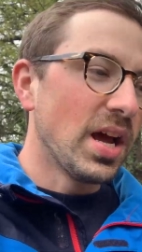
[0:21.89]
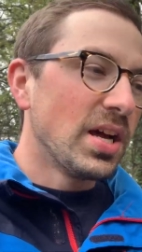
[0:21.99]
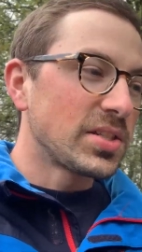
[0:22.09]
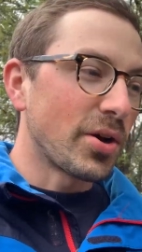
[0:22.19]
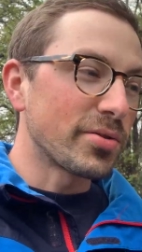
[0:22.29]

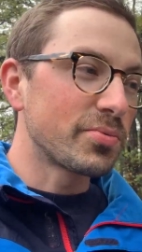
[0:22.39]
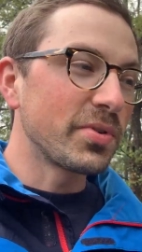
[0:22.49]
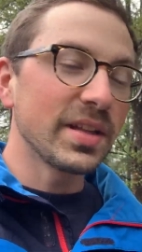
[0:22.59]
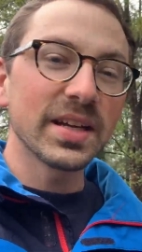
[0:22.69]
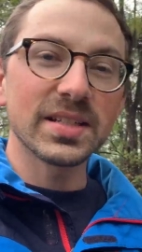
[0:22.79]
So I was
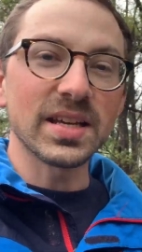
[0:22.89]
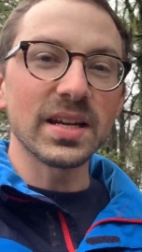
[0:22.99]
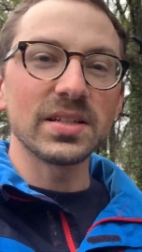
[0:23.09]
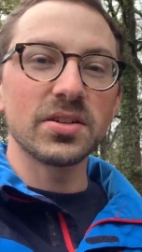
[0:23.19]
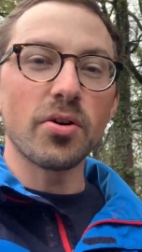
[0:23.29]
really
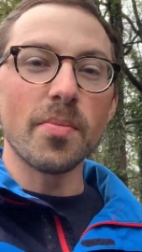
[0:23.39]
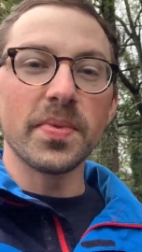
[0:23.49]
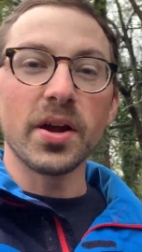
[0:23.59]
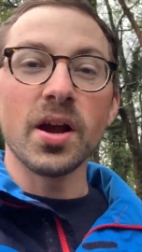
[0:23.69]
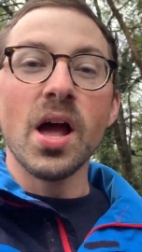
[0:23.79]
excited to go up
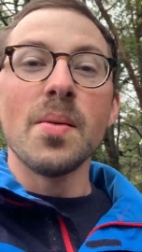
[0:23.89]
there,